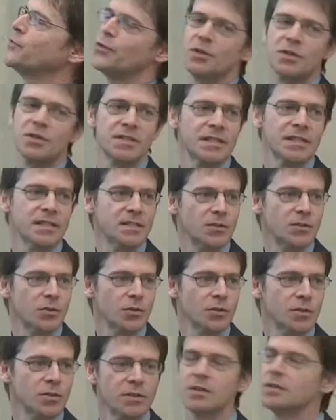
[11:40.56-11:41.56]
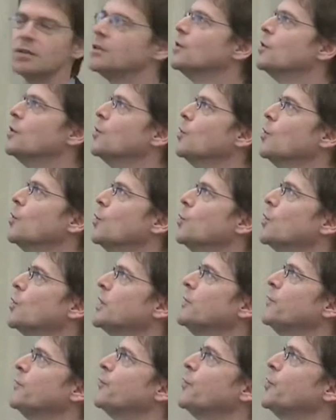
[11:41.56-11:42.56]
first his doctor or
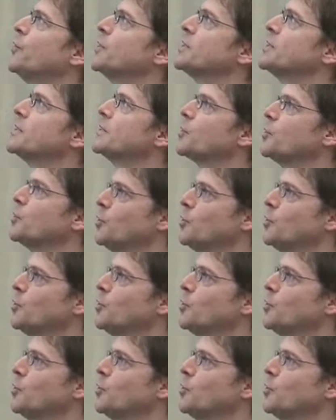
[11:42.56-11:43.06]
he first